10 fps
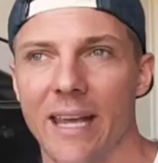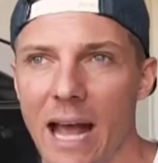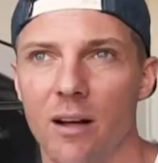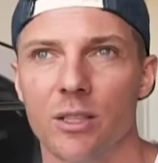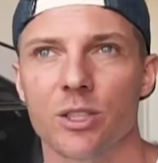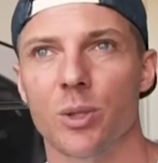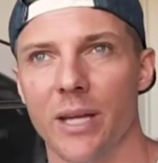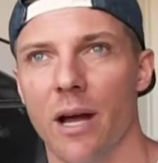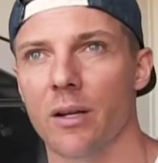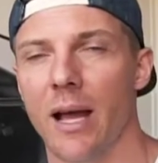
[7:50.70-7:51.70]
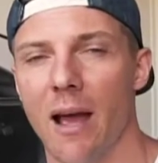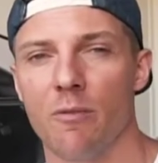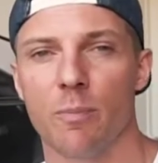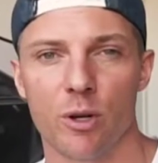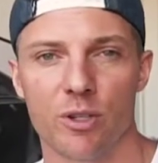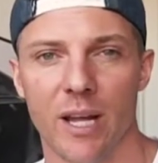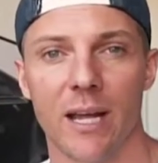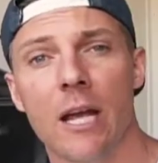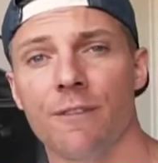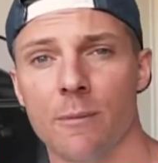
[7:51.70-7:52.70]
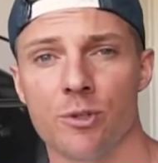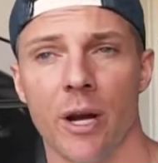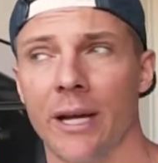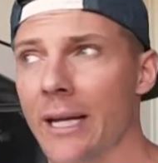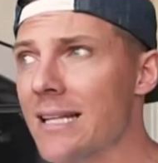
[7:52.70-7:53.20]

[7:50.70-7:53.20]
gallon to a gallon and a half per day if I'm training.